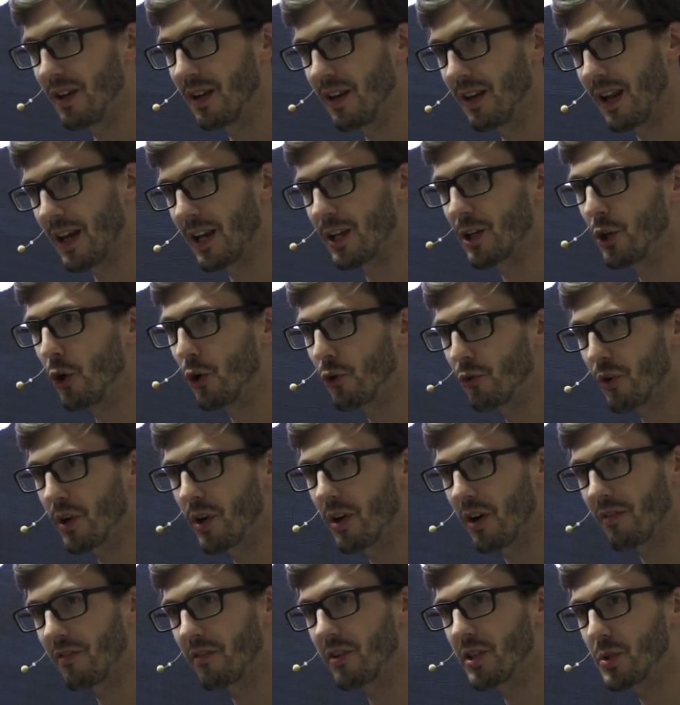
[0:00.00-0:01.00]
Like node
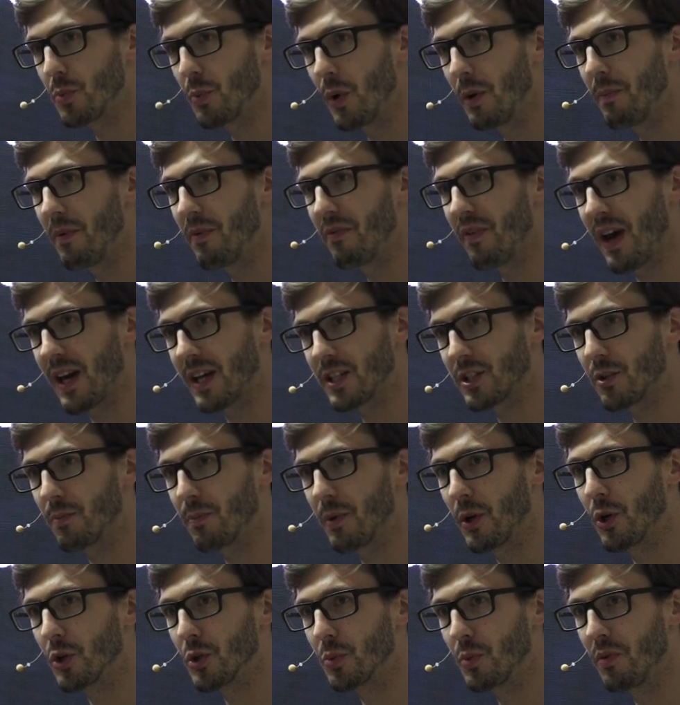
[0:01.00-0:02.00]
recoveries will be faster
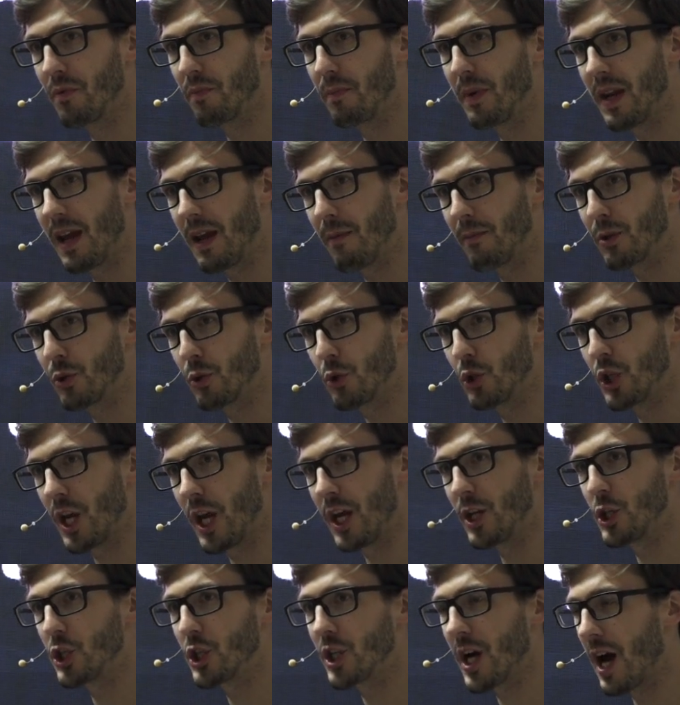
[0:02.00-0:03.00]
because we've been able to
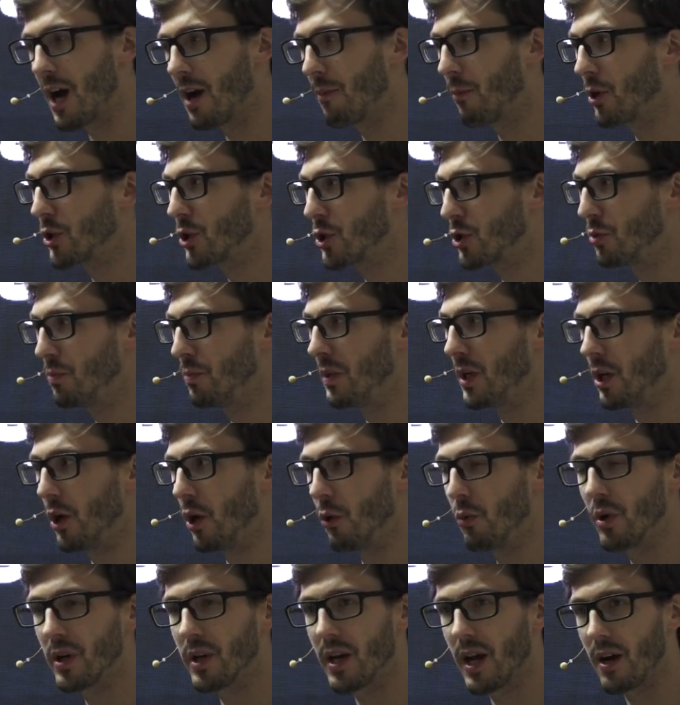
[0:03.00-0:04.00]
change timeouts to be
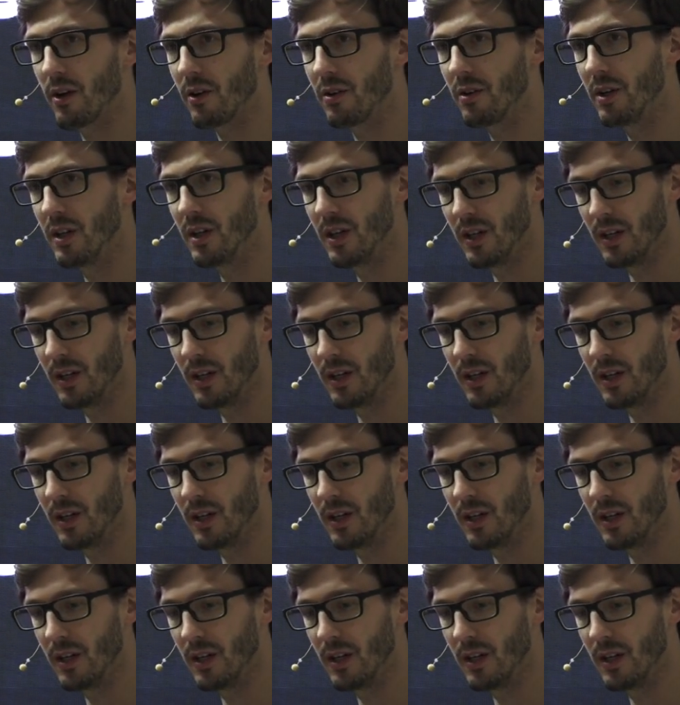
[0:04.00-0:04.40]
lower now.